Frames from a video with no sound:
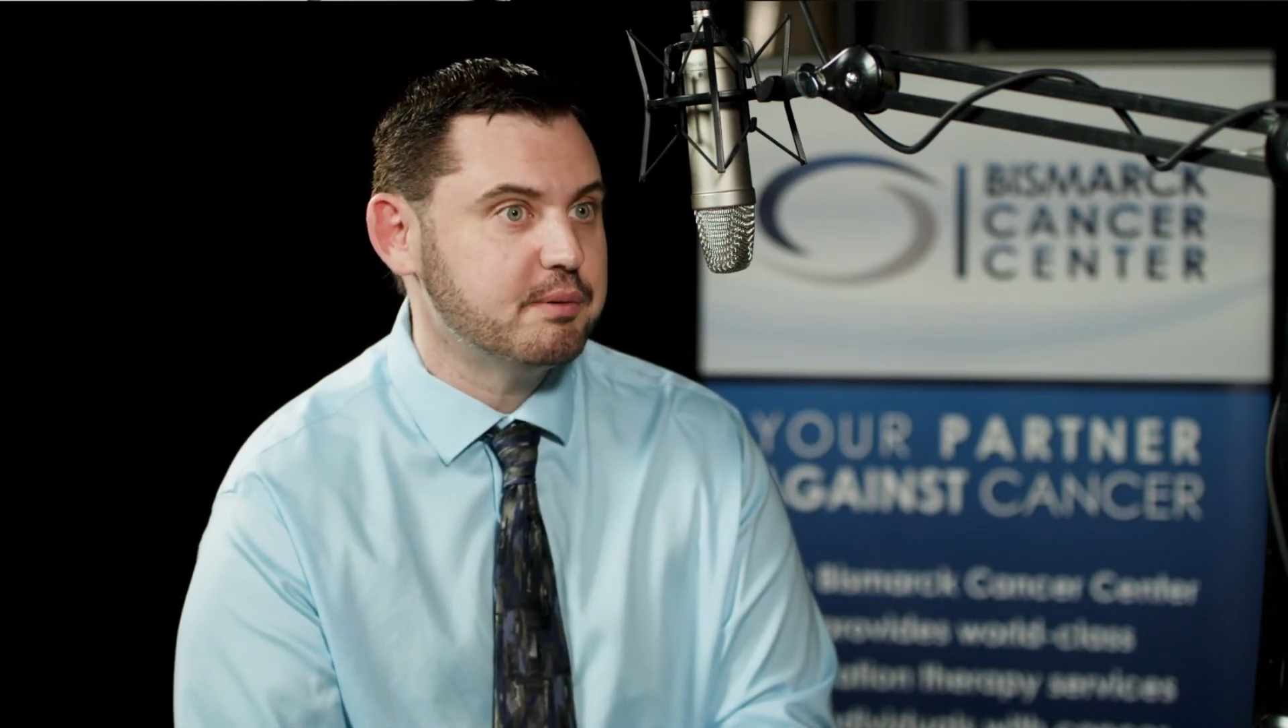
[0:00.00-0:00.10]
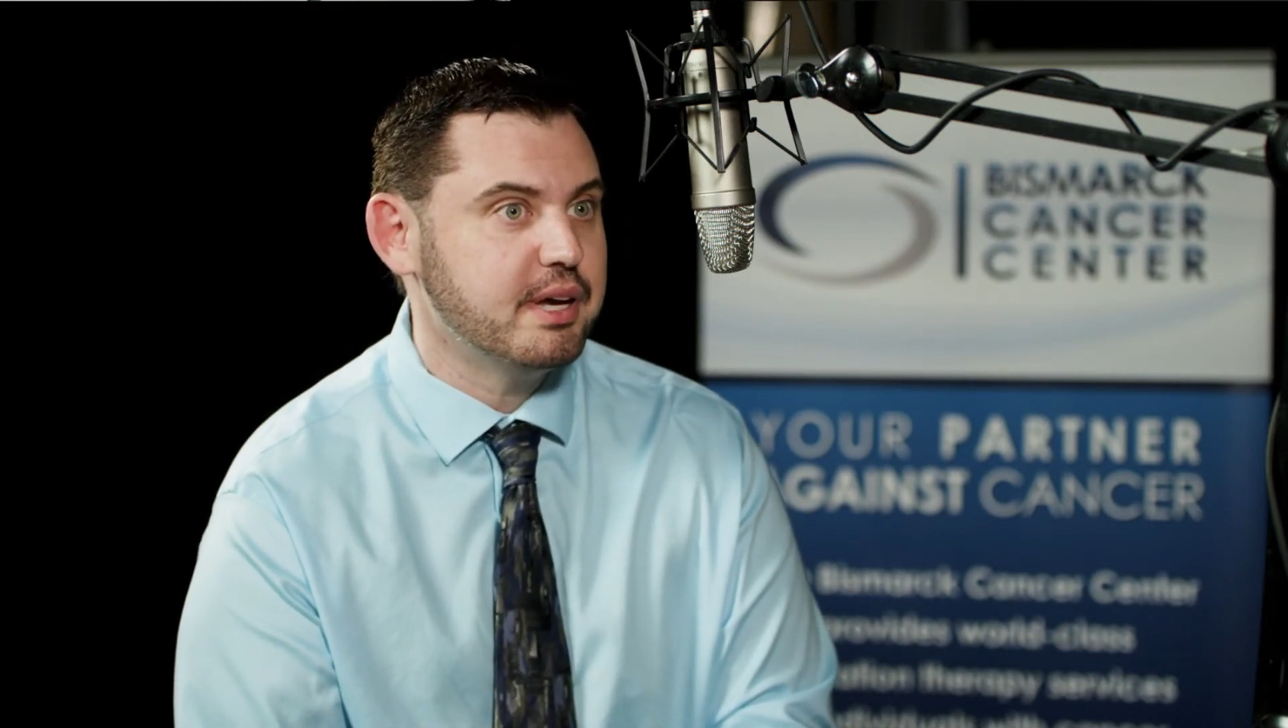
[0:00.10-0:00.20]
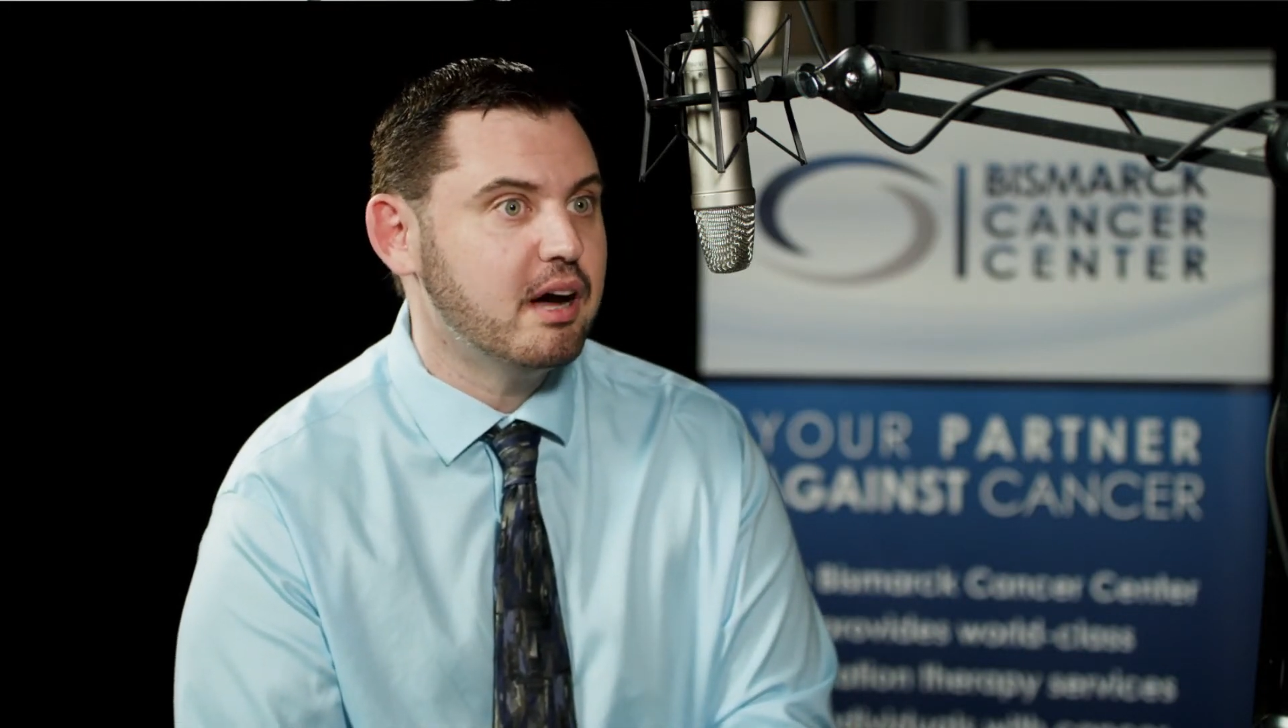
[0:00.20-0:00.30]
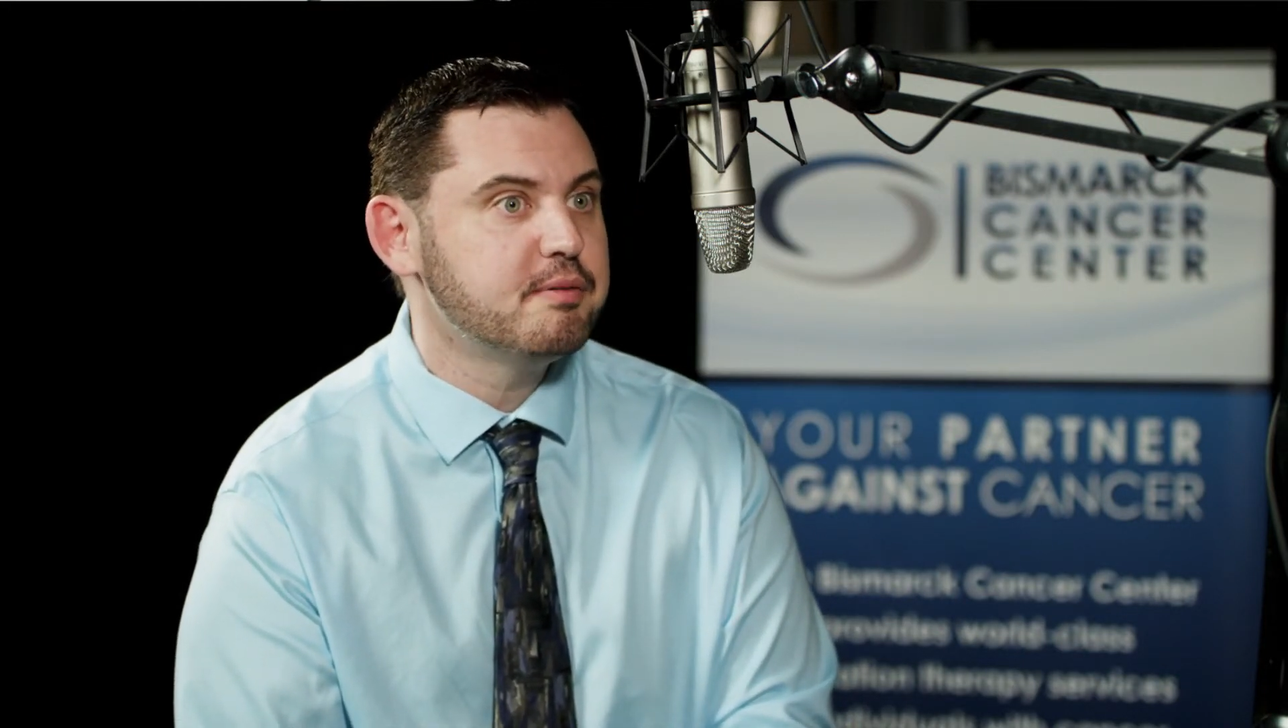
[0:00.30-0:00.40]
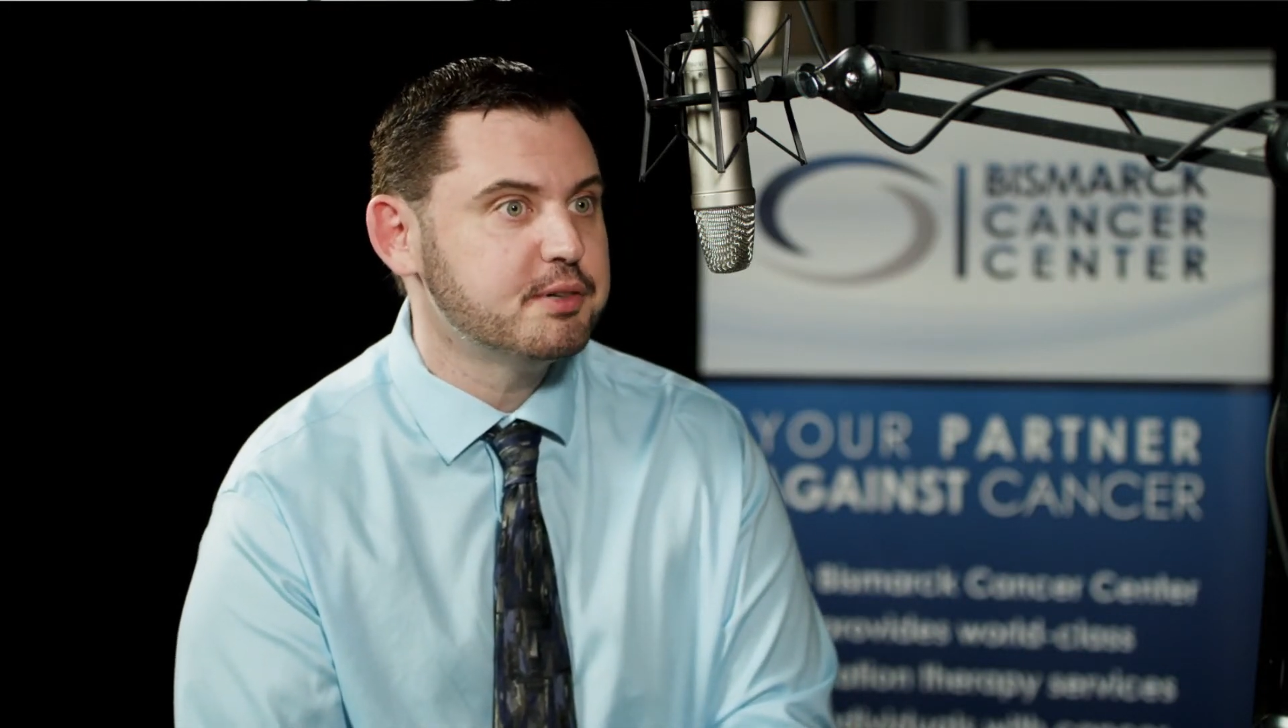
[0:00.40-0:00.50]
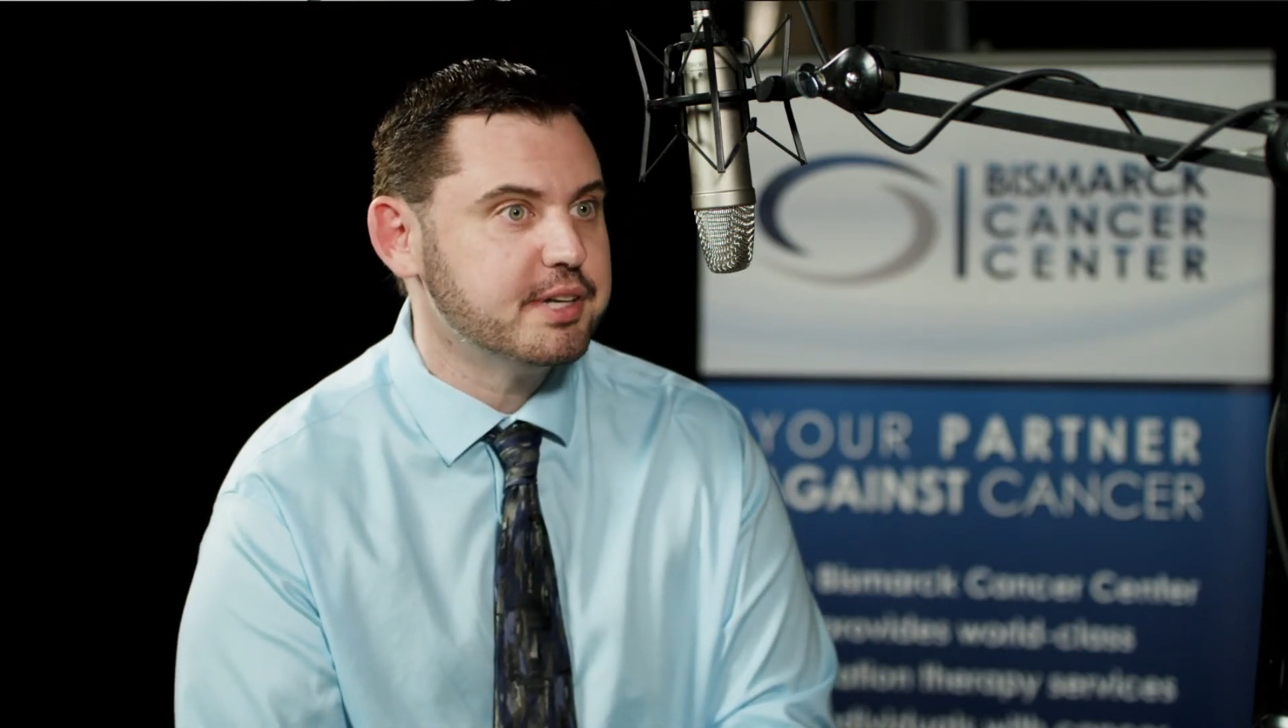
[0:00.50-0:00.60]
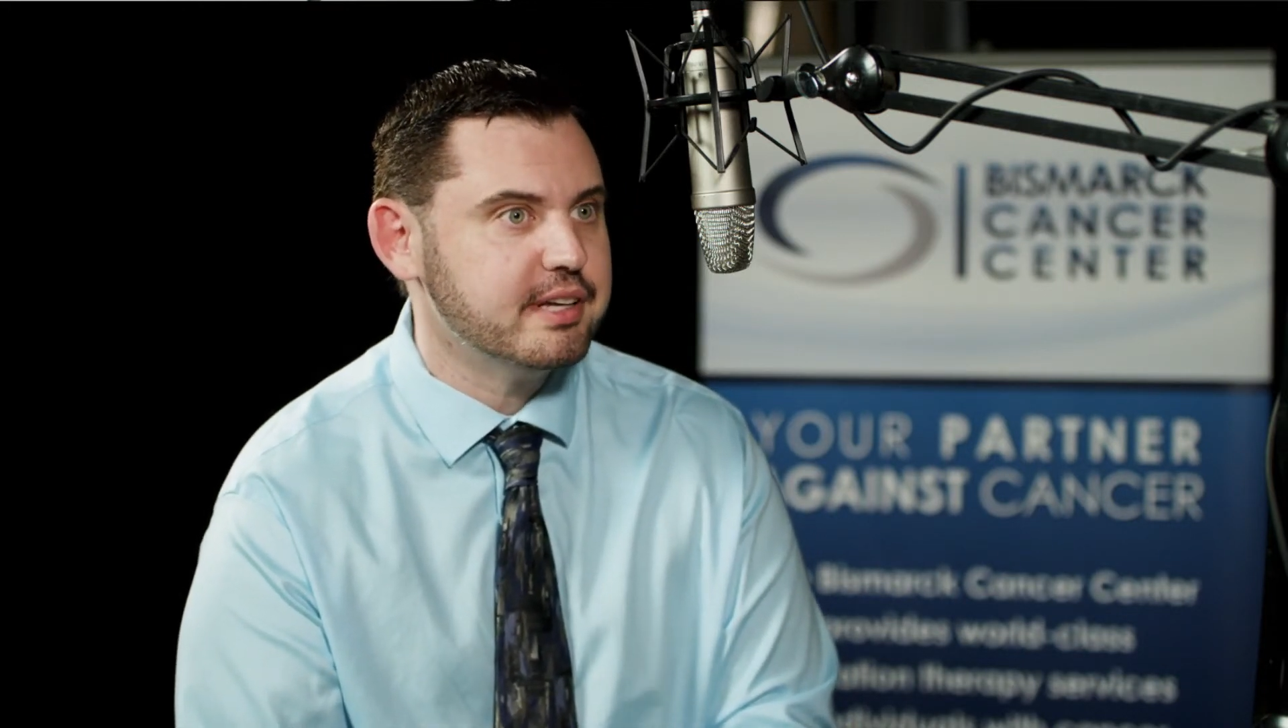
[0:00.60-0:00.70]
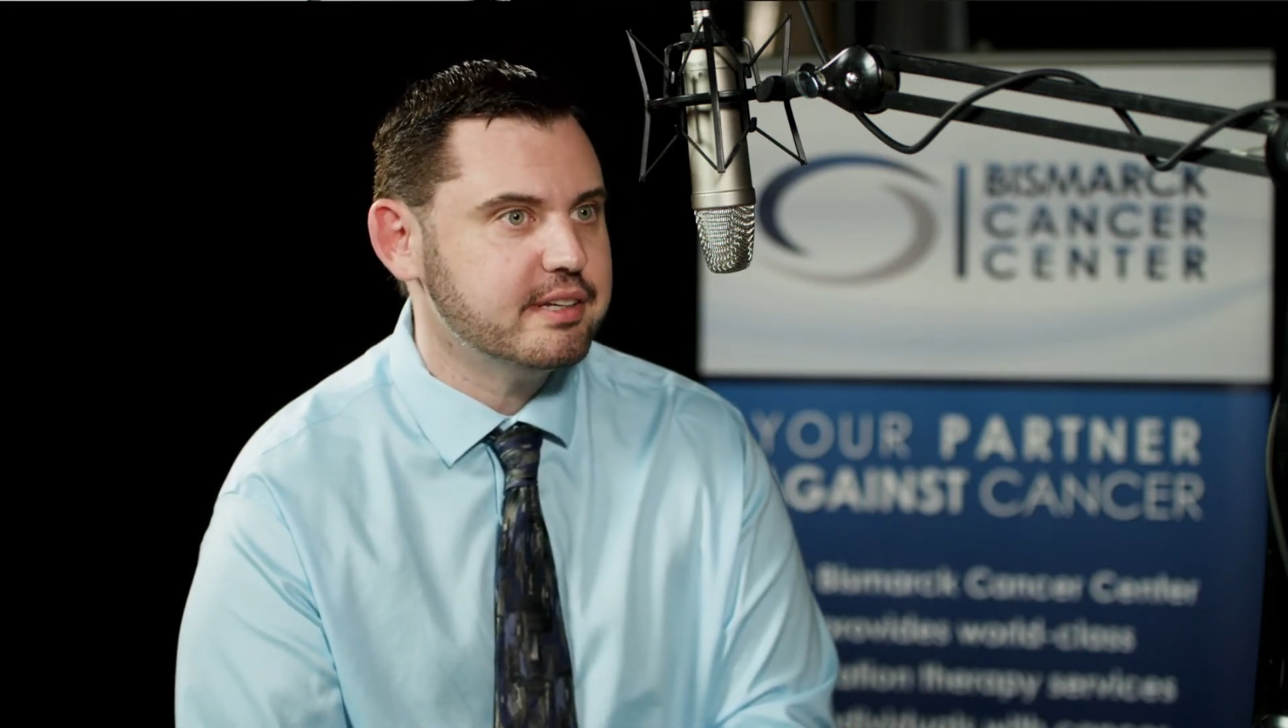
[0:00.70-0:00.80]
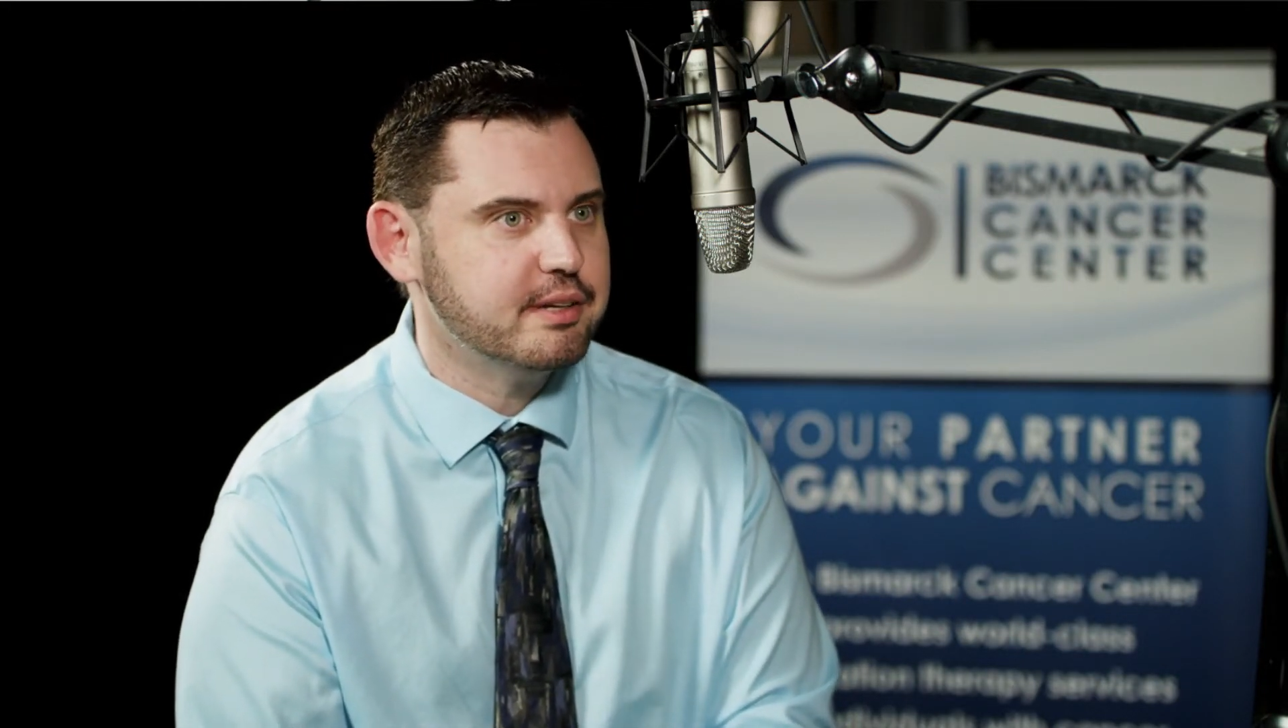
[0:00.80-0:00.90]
out we offered it,